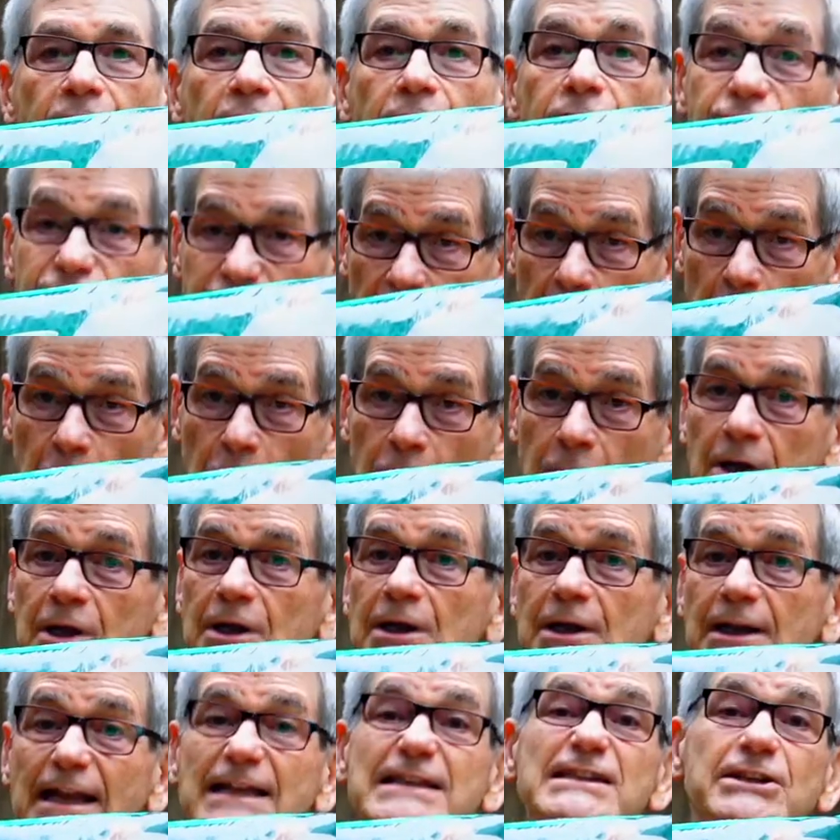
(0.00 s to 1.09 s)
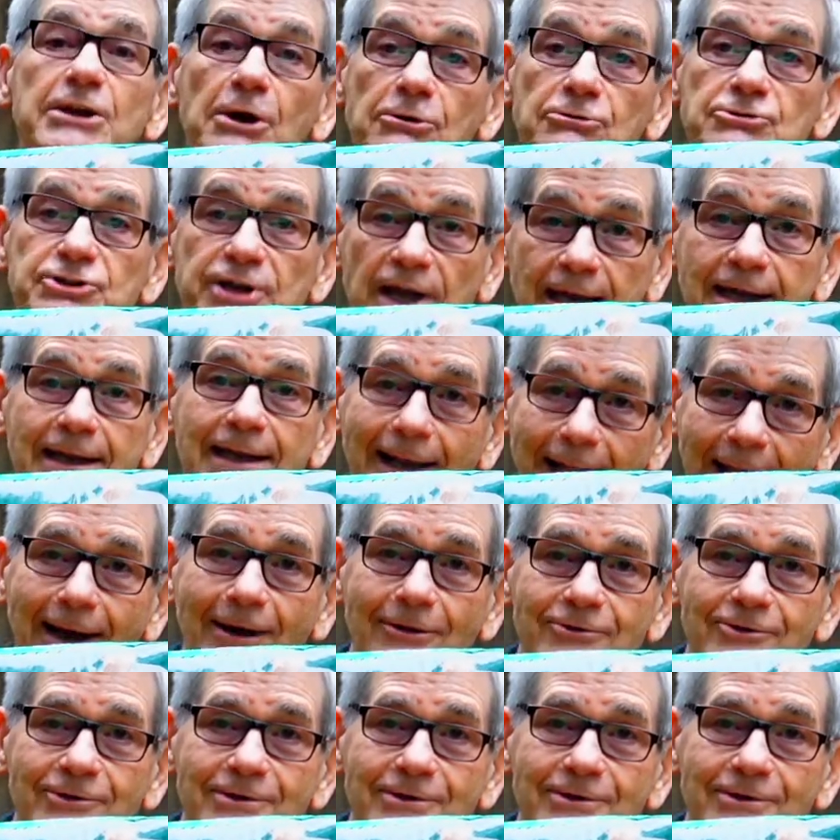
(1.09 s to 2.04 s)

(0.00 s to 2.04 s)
So let's go check it out.